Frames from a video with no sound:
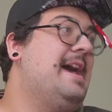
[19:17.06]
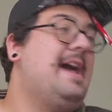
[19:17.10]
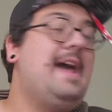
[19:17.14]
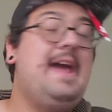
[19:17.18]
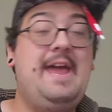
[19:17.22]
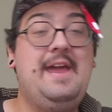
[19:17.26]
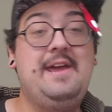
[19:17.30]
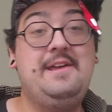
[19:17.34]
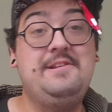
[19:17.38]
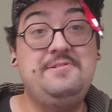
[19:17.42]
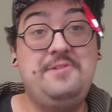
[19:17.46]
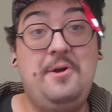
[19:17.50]

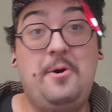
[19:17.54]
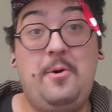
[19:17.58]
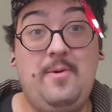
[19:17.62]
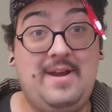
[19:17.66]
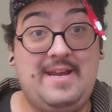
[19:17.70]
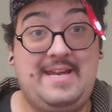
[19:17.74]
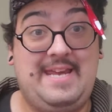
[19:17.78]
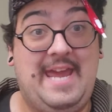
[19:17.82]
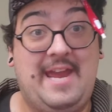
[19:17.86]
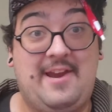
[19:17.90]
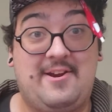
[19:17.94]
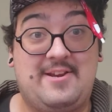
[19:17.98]
and no
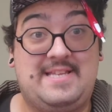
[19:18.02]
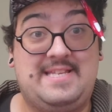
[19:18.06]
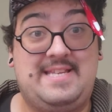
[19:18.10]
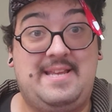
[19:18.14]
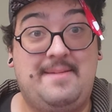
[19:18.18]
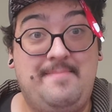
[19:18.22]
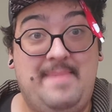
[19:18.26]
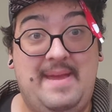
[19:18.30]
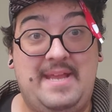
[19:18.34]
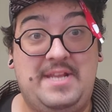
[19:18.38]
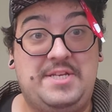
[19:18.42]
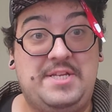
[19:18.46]
one cares
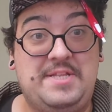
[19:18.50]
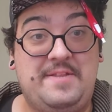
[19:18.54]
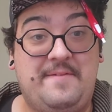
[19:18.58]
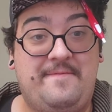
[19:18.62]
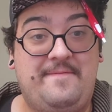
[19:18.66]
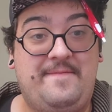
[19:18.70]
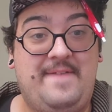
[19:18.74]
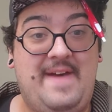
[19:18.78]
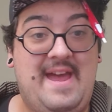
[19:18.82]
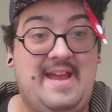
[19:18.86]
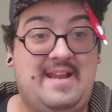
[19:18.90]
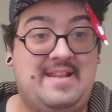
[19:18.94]
to mention the
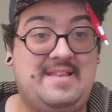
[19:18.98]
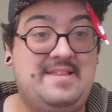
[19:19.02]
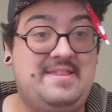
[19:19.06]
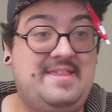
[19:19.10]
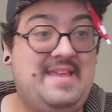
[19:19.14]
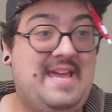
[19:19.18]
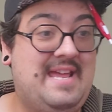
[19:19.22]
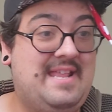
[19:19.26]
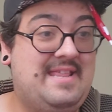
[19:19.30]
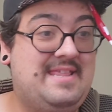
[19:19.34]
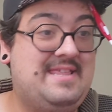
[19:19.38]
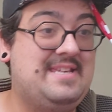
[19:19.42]
fact
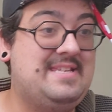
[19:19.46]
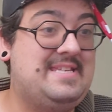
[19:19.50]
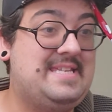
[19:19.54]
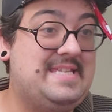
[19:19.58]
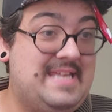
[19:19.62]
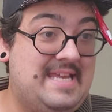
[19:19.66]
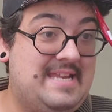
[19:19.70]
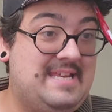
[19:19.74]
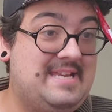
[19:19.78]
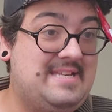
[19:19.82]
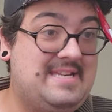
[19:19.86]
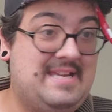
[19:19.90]
that the
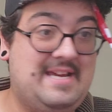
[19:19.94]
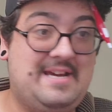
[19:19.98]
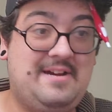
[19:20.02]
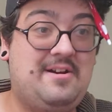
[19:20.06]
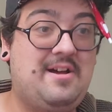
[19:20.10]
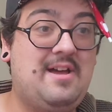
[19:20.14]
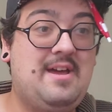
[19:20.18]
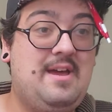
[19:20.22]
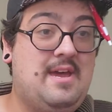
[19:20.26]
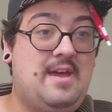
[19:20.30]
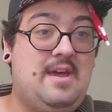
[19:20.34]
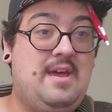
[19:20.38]

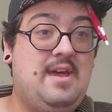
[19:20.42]
Citadel,